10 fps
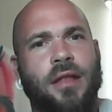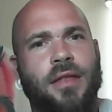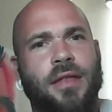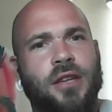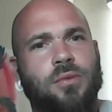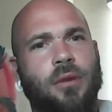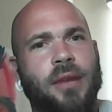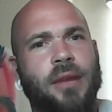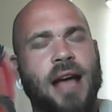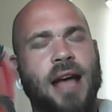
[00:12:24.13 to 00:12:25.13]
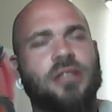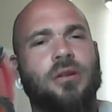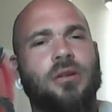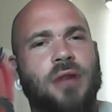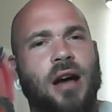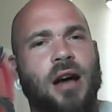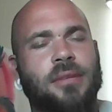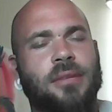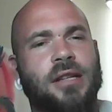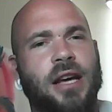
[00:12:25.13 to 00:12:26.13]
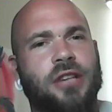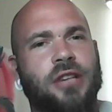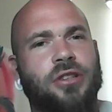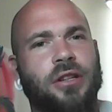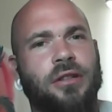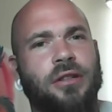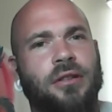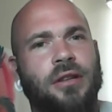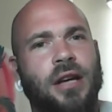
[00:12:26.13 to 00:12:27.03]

this woman has no documentation,